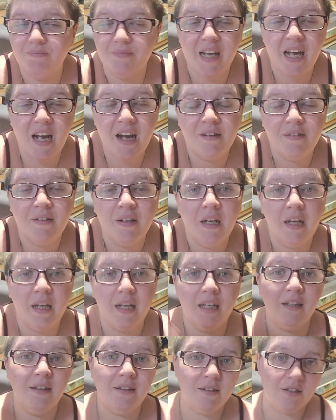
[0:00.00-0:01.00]
yeah,
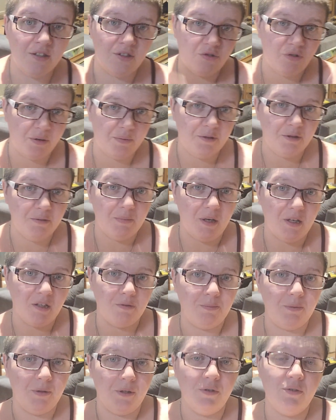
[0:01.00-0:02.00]
in the description box
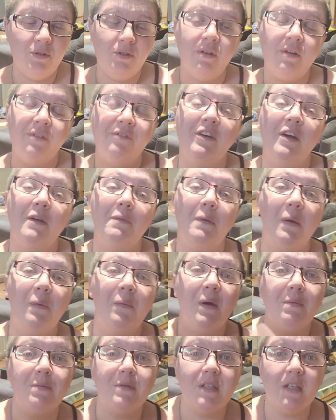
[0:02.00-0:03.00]
below, you can find my
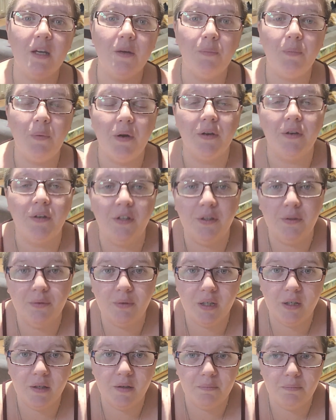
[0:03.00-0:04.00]
website where you
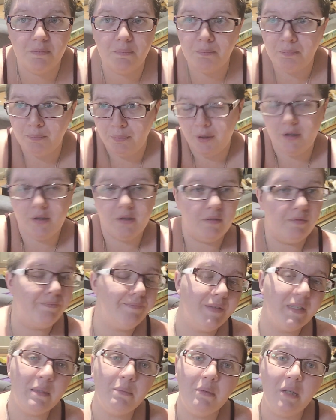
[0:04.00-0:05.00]
can book
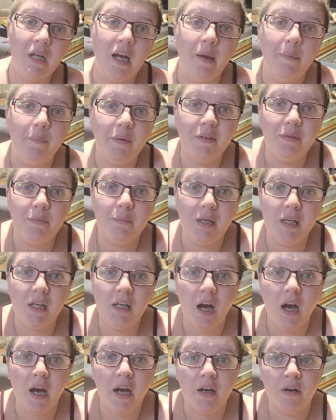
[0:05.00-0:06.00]
some time with me.
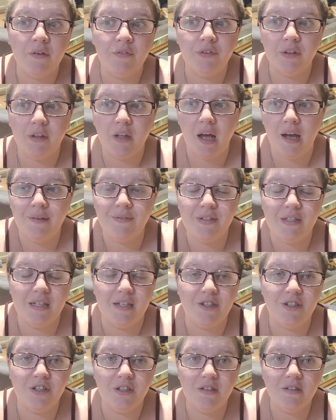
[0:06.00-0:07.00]
I offer live
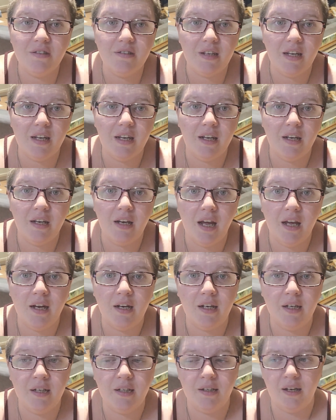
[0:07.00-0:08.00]
sessions, and
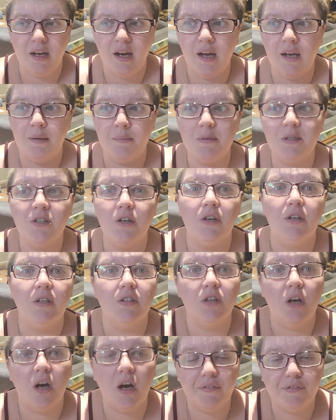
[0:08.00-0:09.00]
I am starting
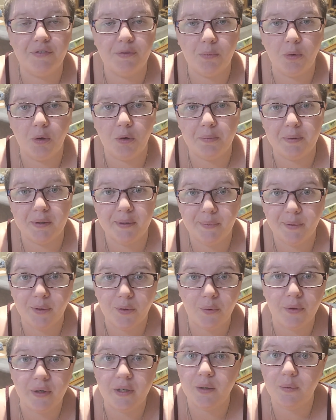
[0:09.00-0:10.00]
to offer more
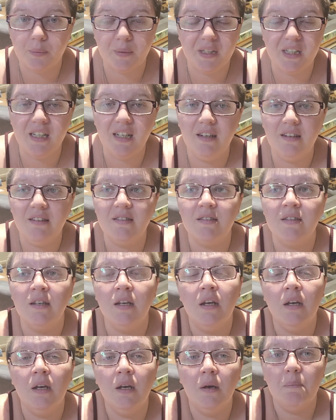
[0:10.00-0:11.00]
pre-recorded readings.
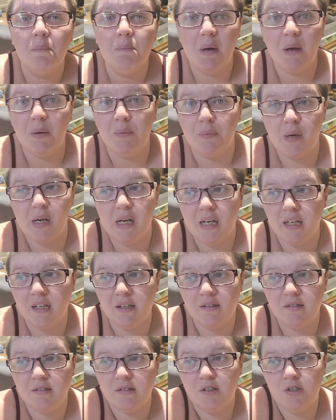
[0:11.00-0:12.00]
My
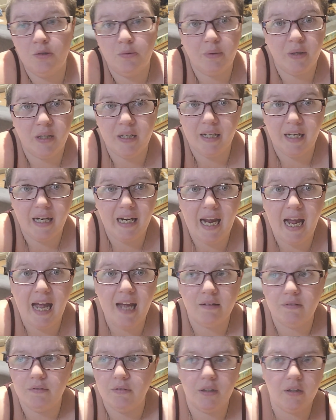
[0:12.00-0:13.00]
readings, you can
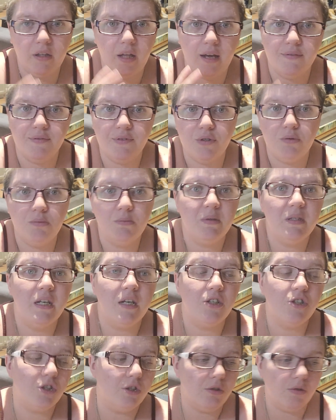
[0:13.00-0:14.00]
get a live Zoom
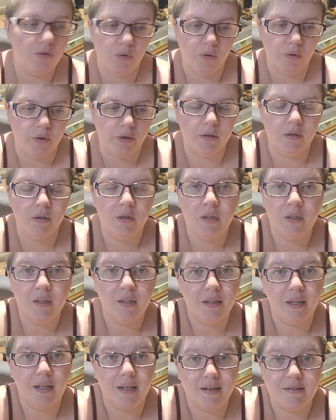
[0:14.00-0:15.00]
session or,
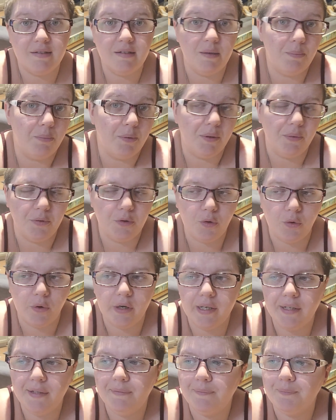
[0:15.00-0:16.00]
like I said,
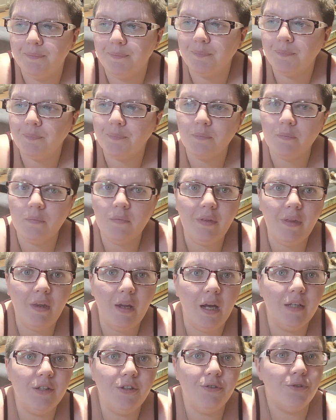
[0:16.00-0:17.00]
pre-recorded.
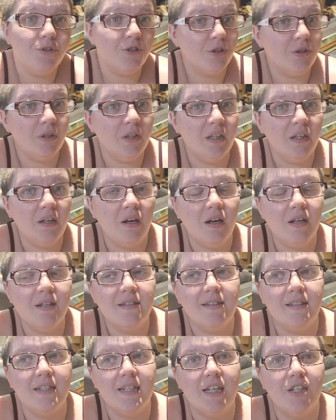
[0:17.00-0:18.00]
I do journaling
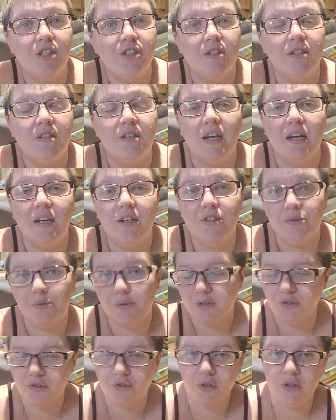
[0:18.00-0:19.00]
consultations. I do
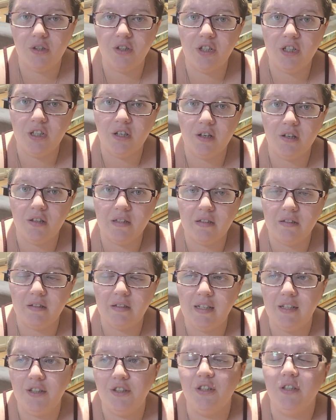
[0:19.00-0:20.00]
astrology
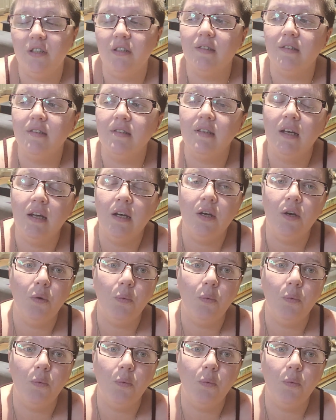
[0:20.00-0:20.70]
consultations